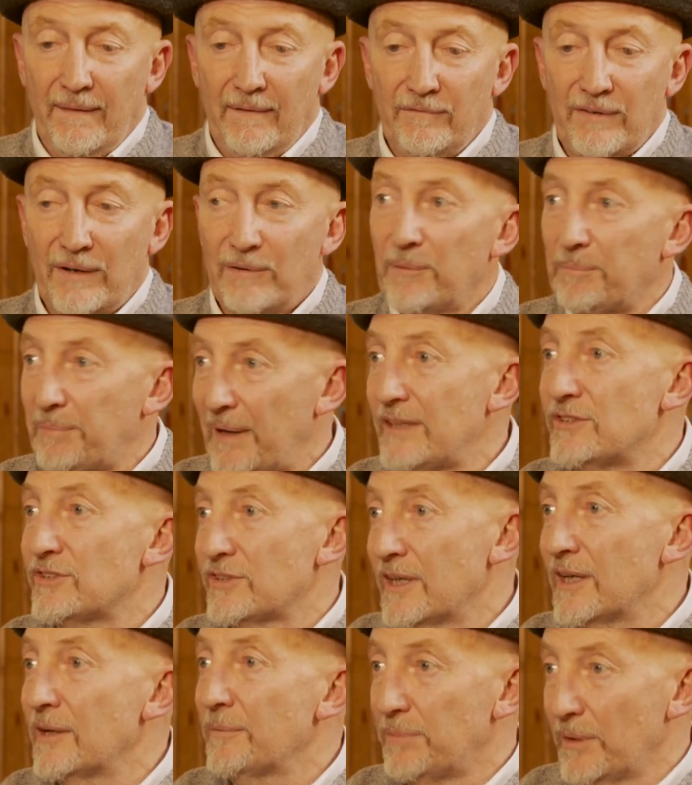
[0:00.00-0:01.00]
Very
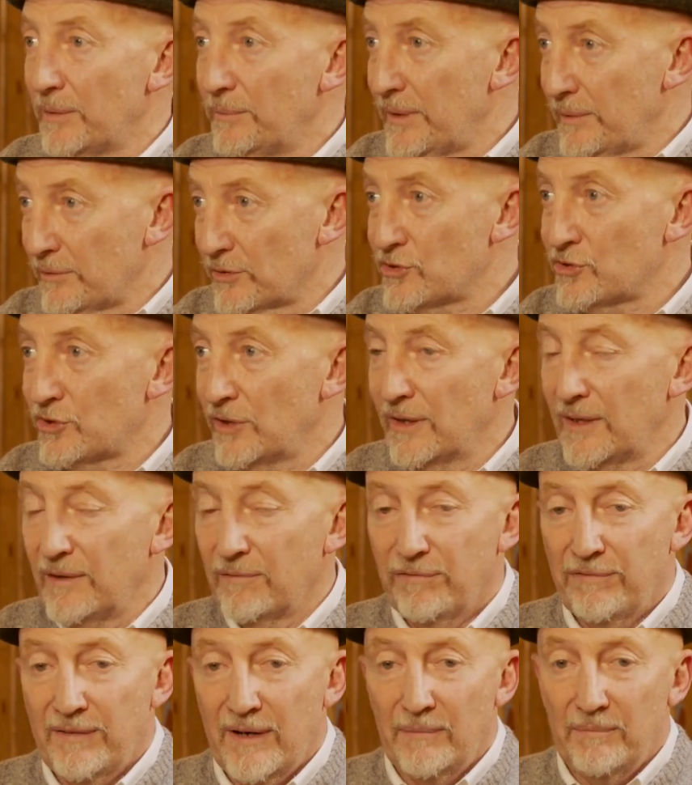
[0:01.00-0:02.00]
basic, but we were
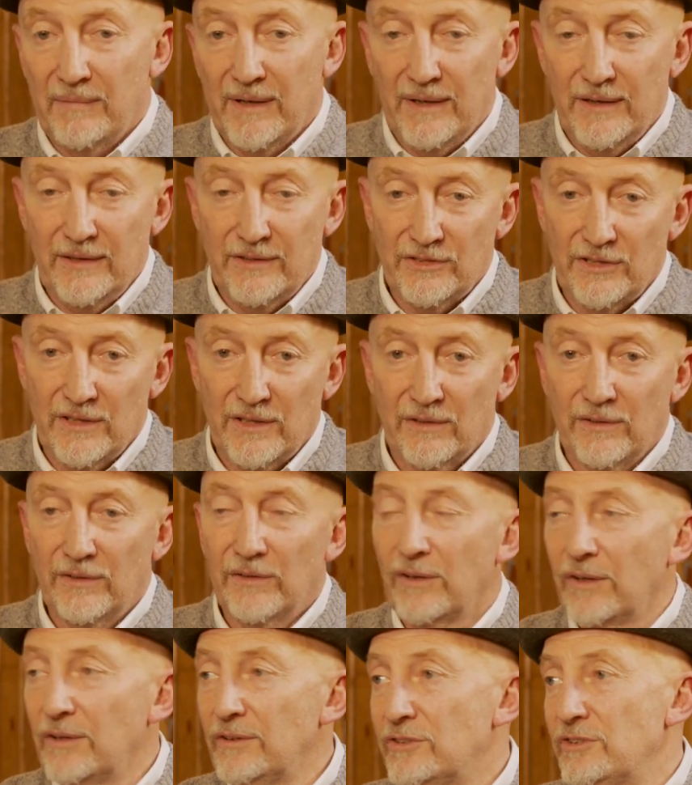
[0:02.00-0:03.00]
assigning family. She got
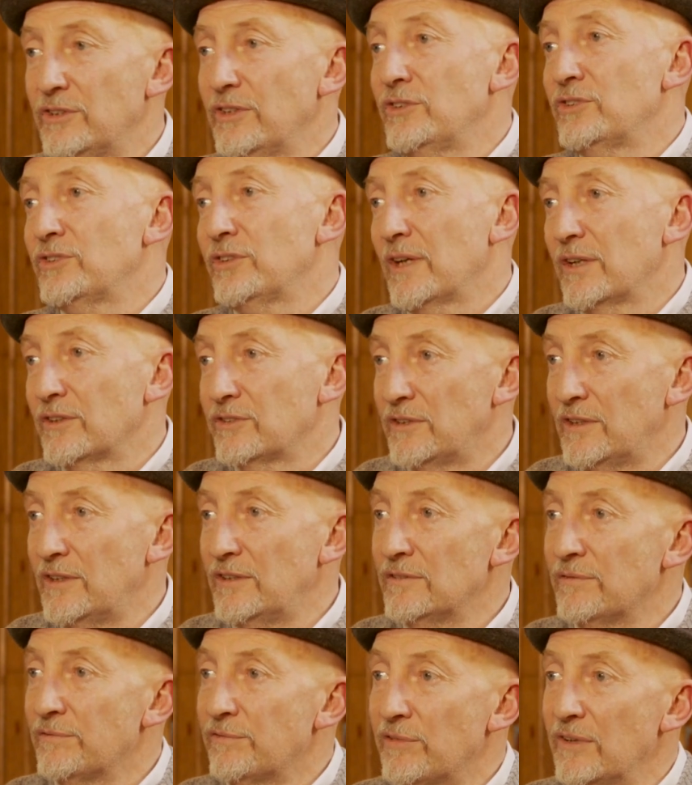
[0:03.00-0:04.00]
nine
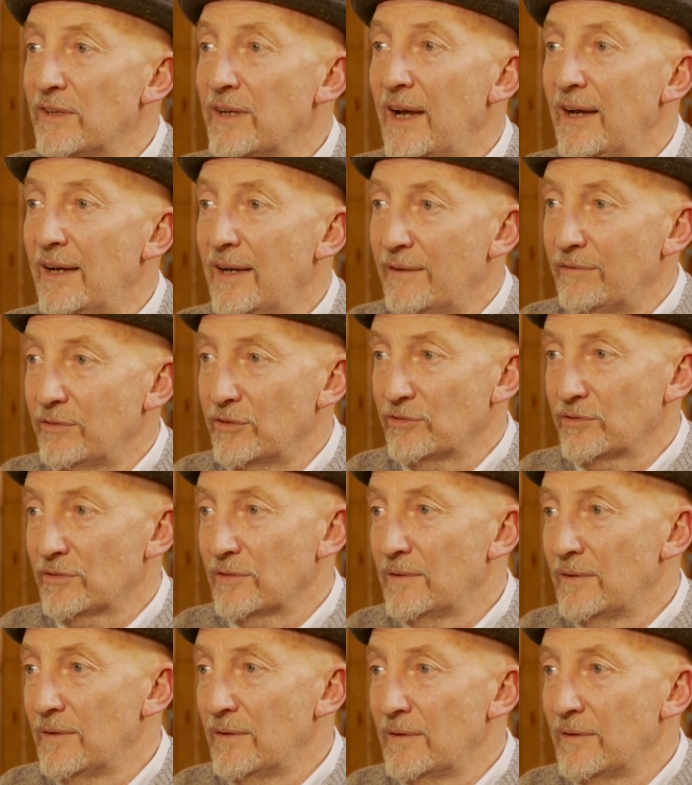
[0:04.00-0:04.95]
GCSEs and three A levels.